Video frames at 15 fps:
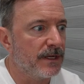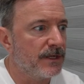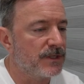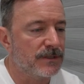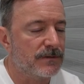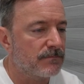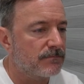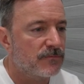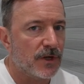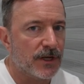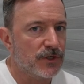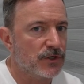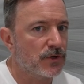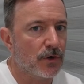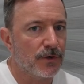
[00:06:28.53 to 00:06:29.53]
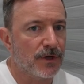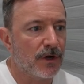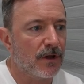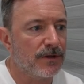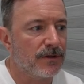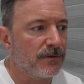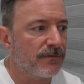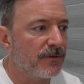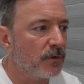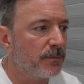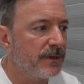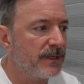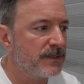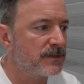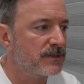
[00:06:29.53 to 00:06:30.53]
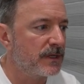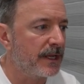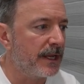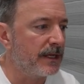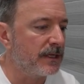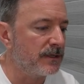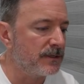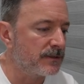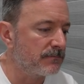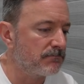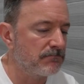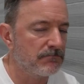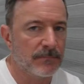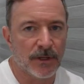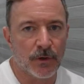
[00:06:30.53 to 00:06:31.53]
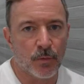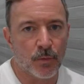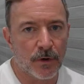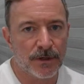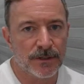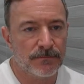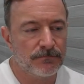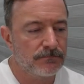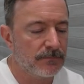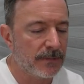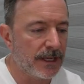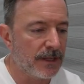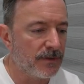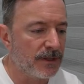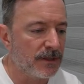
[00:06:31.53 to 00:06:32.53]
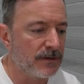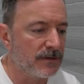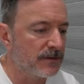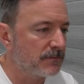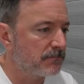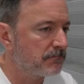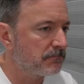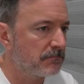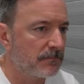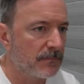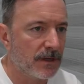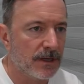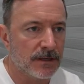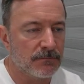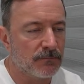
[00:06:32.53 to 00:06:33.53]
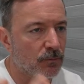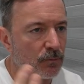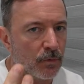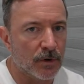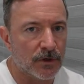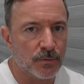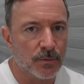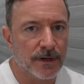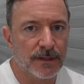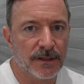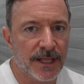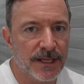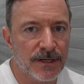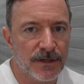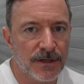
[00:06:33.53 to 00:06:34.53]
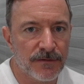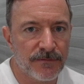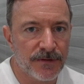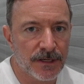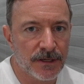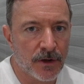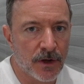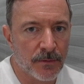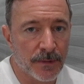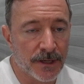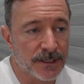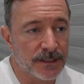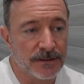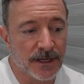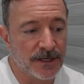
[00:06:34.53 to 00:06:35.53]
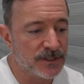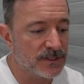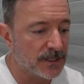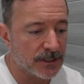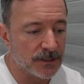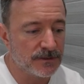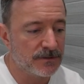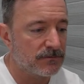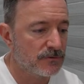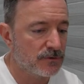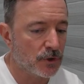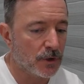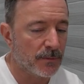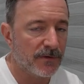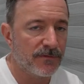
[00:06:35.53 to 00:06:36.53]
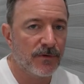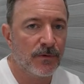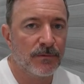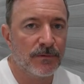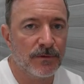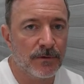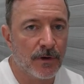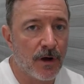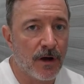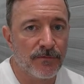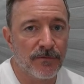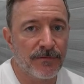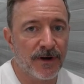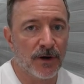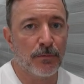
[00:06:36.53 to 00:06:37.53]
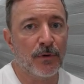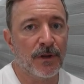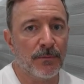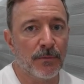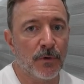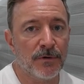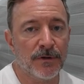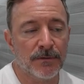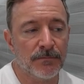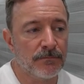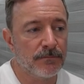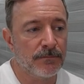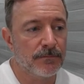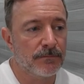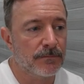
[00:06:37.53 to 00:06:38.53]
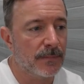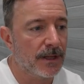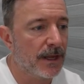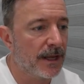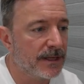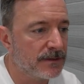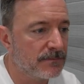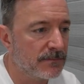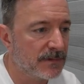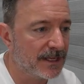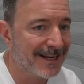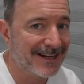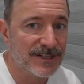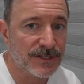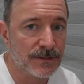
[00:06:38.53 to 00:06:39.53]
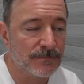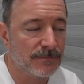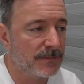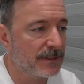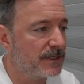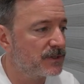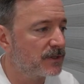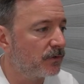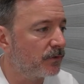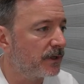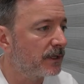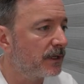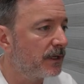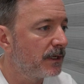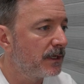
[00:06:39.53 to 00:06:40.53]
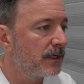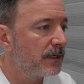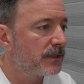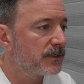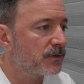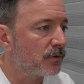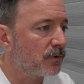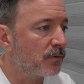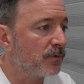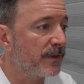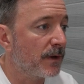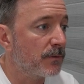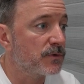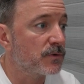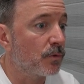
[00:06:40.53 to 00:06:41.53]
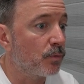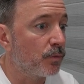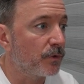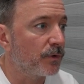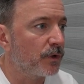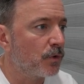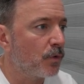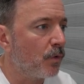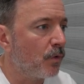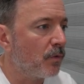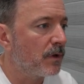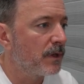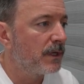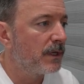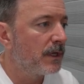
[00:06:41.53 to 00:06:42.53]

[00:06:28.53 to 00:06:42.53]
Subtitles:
I just turned it on in the Philippines and it worked, and then it worked when I landed in Vietnam. I just had to turn my phone off of airplane mode and I had connection instantly. So that was really cool.